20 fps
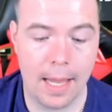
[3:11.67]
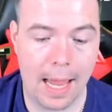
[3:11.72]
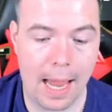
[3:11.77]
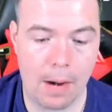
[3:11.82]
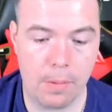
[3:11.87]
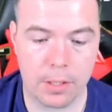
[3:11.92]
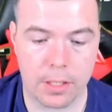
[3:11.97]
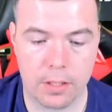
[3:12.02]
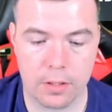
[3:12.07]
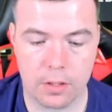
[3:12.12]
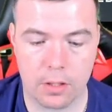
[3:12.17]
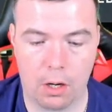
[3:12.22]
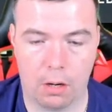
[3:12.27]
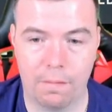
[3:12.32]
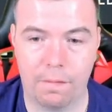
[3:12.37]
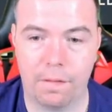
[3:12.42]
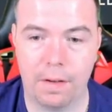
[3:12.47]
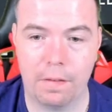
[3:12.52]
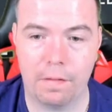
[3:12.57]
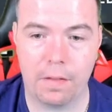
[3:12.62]
Eriksen's
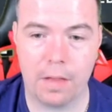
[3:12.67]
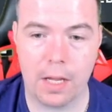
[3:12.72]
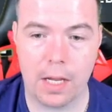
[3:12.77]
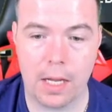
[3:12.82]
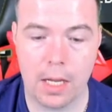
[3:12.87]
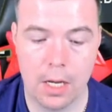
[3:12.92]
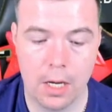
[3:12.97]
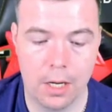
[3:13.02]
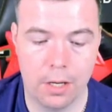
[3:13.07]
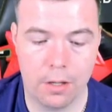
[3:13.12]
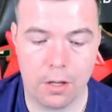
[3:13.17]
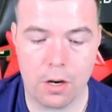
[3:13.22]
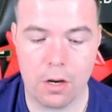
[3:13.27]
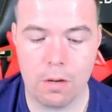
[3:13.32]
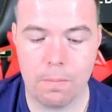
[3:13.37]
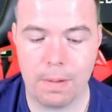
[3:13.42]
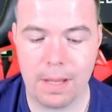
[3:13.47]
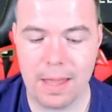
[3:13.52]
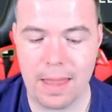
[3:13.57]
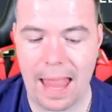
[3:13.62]
950.
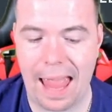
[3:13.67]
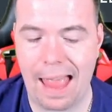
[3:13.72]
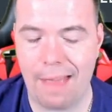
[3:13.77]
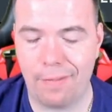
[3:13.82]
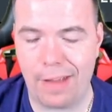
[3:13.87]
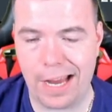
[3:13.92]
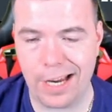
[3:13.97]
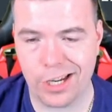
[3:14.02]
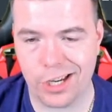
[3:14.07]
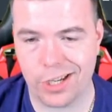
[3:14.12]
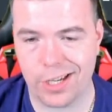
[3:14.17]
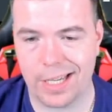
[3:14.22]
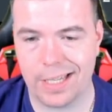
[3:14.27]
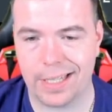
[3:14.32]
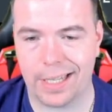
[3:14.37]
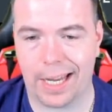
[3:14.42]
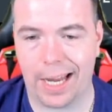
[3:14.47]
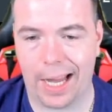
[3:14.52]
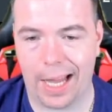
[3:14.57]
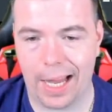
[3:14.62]
Ruben Neves is a
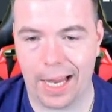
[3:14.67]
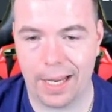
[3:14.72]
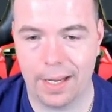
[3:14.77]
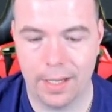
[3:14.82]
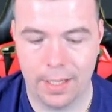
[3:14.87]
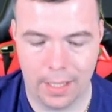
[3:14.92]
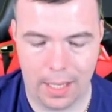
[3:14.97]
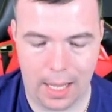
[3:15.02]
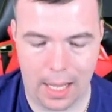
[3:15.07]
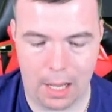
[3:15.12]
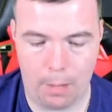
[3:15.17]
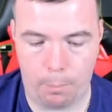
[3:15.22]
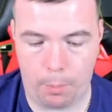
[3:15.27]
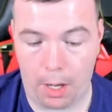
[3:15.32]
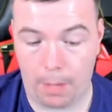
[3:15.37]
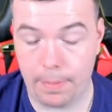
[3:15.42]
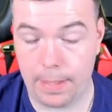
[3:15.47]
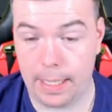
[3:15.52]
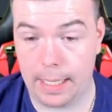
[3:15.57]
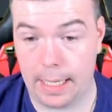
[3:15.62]
K.
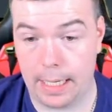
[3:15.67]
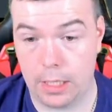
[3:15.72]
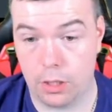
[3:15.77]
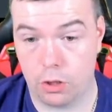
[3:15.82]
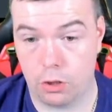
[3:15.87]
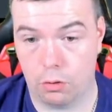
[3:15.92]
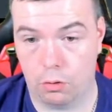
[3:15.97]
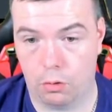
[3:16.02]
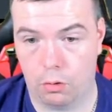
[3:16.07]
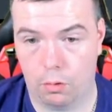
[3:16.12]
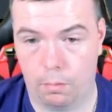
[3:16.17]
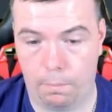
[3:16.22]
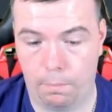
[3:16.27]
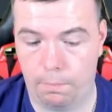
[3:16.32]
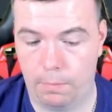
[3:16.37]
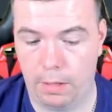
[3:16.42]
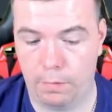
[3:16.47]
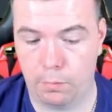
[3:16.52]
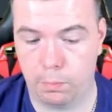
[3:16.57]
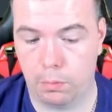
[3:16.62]
Bobby is your
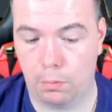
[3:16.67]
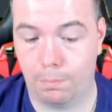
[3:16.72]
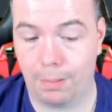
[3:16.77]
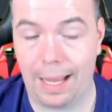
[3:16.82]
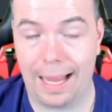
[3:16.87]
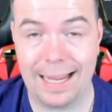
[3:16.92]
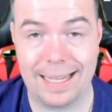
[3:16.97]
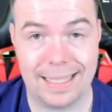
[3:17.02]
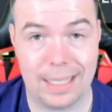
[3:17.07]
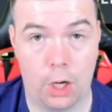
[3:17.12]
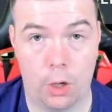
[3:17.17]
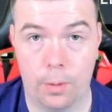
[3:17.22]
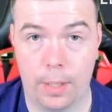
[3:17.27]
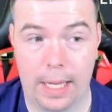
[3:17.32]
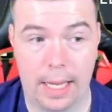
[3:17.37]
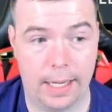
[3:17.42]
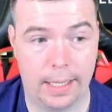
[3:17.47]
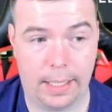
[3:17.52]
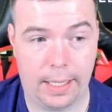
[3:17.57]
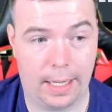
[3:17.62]
Liverpool player, is only
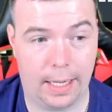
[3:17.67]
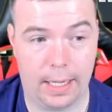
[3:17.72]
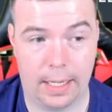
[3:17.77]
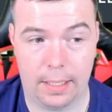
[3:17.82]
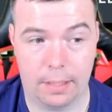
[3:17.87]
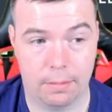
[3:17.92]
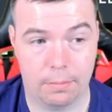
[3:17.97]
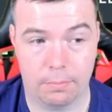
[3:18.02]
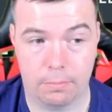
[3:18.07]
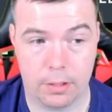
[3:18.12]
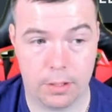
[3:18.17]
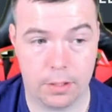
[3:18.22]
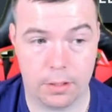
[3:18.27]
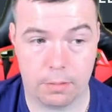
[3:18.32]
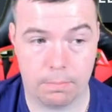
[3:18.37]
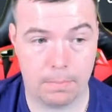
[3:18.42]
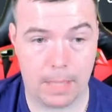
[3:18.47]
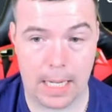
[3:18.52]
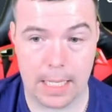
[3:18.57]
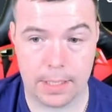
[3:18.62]
8k, which
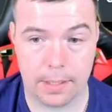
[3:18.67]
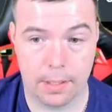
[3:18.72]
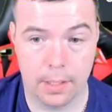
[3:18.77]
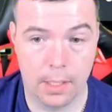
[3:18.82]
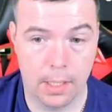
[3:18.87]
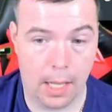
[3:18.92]
is mad.